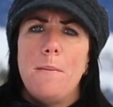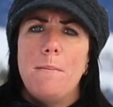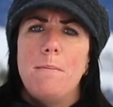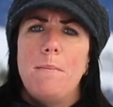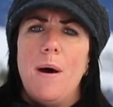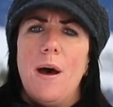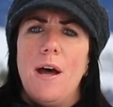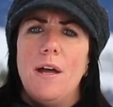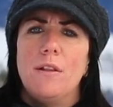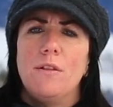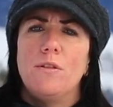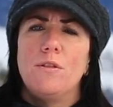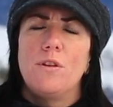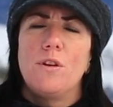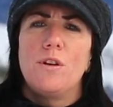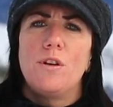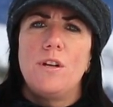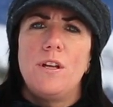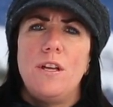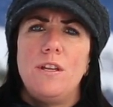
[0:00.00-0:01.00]
but
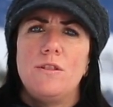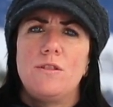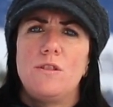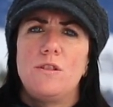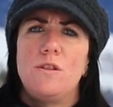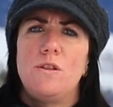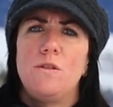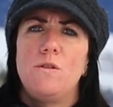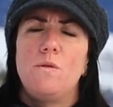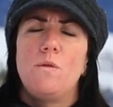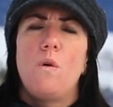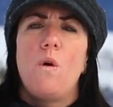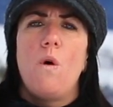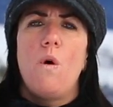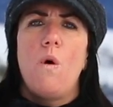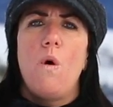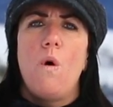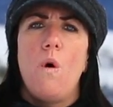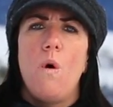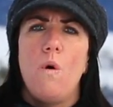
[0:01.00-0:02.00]
learning to
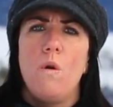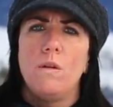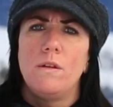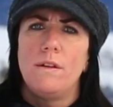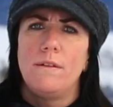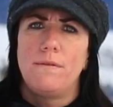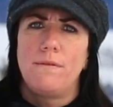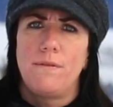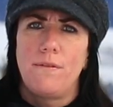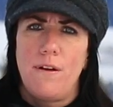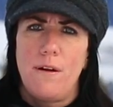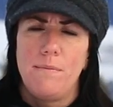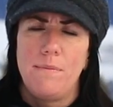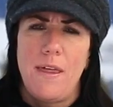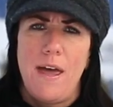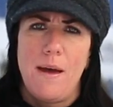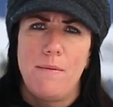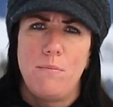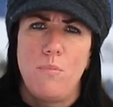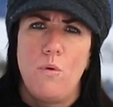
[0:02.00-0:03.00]
hold it from
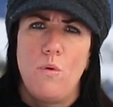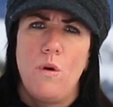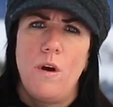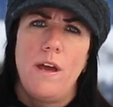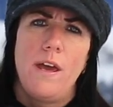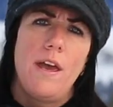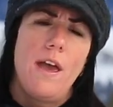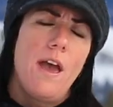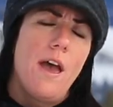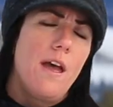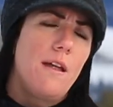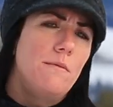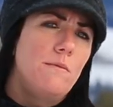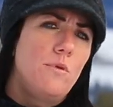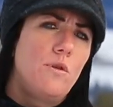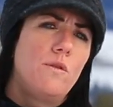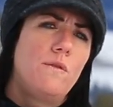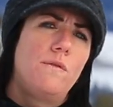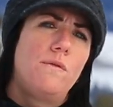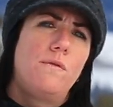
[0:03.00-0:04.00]
that point and
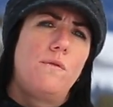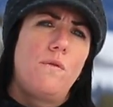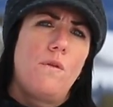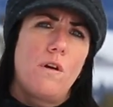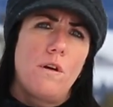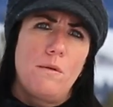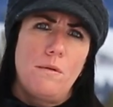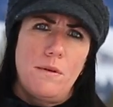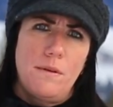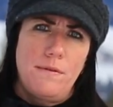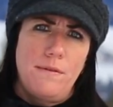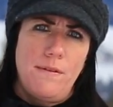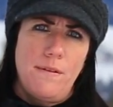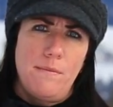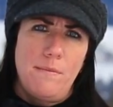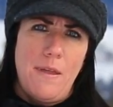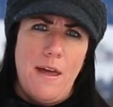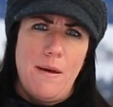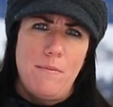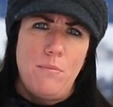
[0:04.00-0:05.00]
move forward
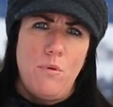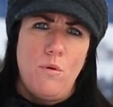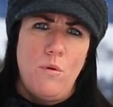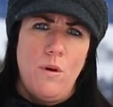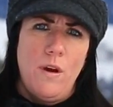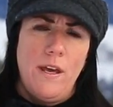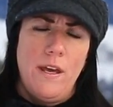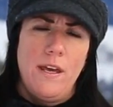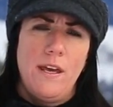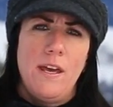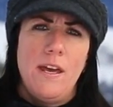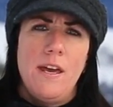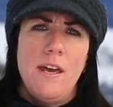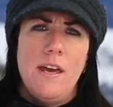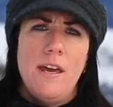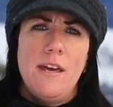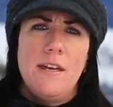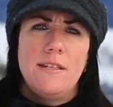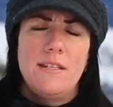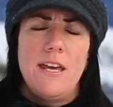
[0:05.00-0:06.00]
from that point
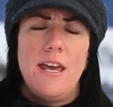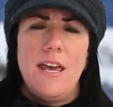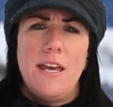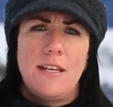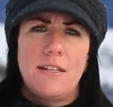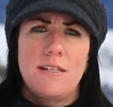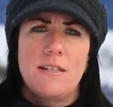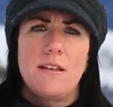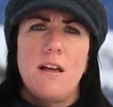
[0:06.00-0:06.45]
takes